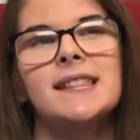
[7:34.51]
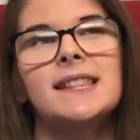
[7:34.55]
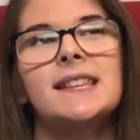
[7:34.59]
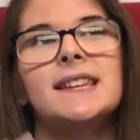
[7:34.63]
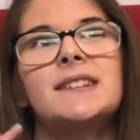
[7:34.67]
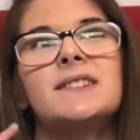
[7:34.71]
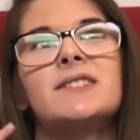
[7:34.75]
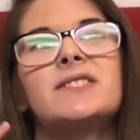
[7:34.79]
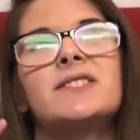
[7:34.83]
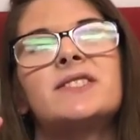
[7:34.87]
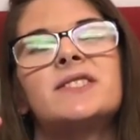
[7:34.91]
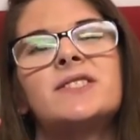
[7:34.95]

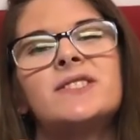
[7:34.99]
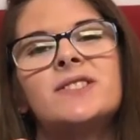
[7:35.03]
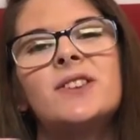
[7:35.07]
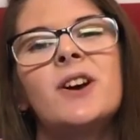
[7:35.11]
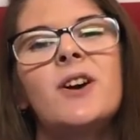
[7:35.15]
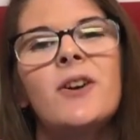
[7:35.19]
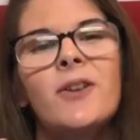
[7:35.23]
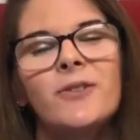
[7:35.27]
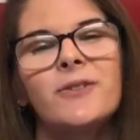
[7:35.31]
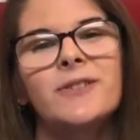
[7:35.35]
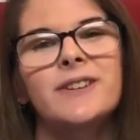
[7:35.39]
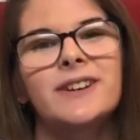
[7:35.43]
They are
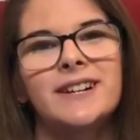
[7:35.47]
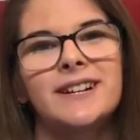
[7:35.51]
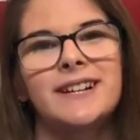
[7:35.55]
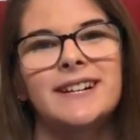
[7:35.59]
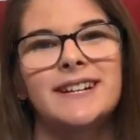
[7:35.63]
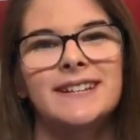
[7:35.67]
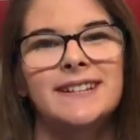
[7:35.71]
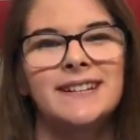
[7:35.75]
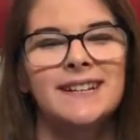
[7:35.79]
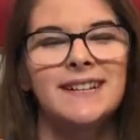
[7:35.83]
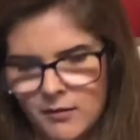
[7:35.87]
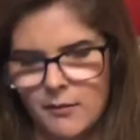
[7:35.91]
so
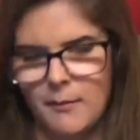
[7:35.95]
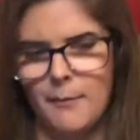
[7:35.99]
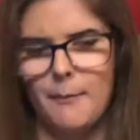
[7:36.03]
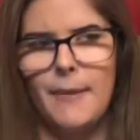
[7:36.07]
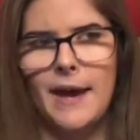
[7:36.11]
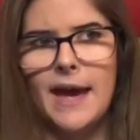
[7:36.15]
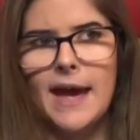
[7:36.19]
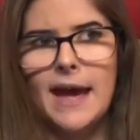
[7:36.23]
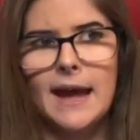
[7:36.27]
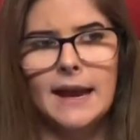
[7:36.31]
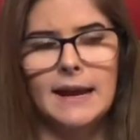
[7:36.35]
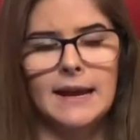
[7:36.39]
good.
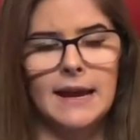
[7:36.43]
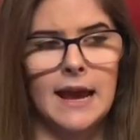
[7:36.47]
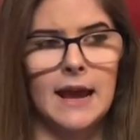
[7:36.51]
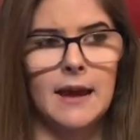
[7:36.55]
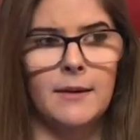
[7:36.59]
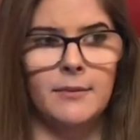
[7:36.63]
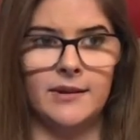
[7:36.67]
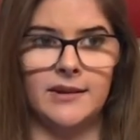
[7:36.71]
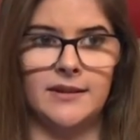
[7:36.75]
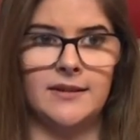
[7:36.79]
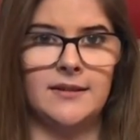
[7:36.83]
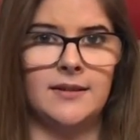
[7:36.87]
Bad
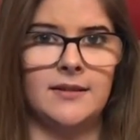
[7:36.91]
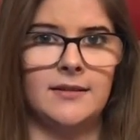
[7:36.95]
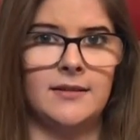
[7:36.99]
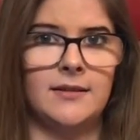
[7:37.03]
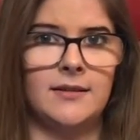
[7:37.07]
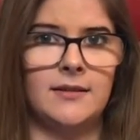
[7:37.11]
habit.